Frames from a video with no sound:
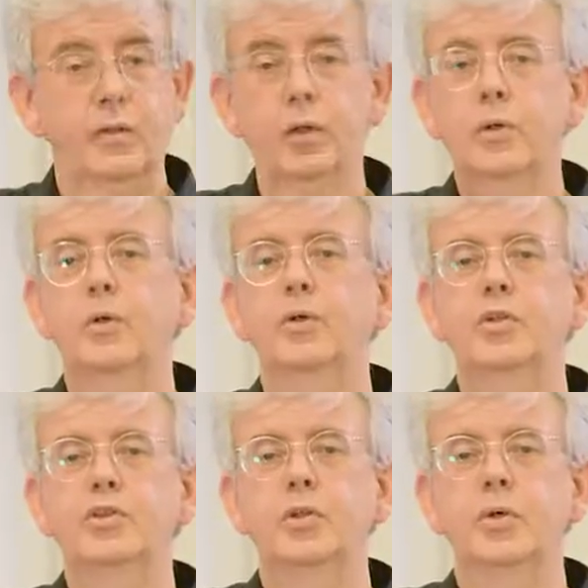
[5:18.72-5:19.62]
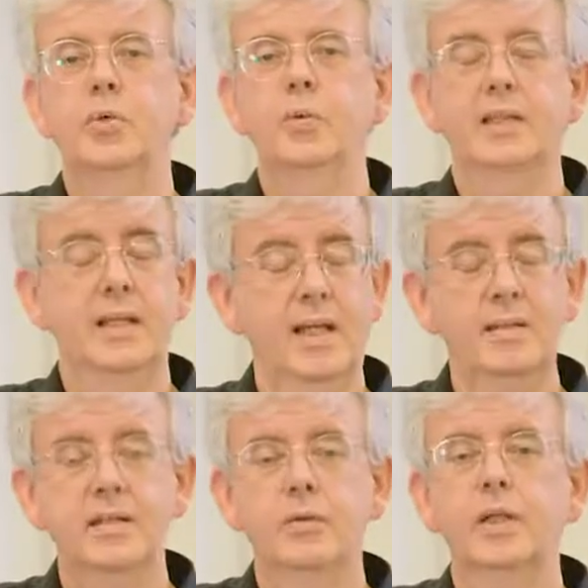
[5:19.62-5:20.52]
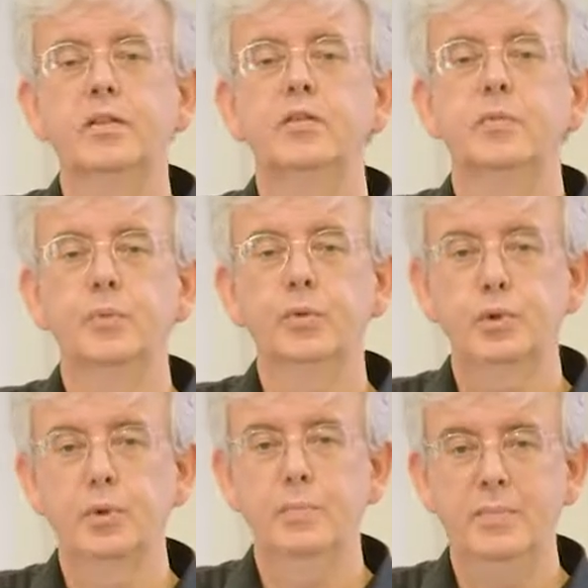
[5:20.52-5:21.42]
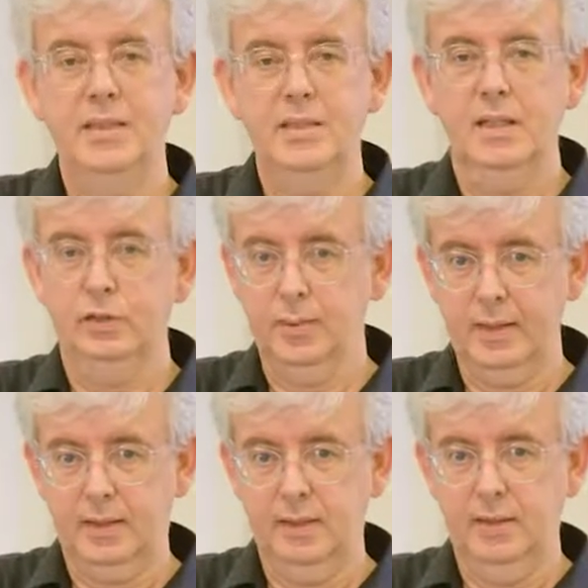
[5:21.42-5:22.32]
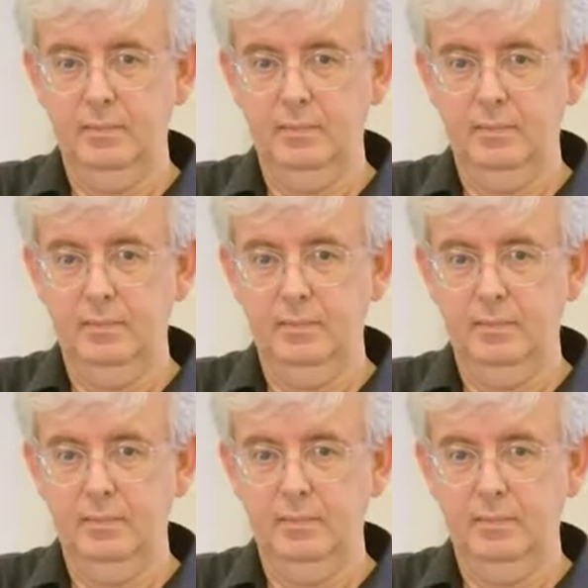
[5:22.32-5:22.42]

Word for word: Not longer so with the integrated Mutoh Media Tracker.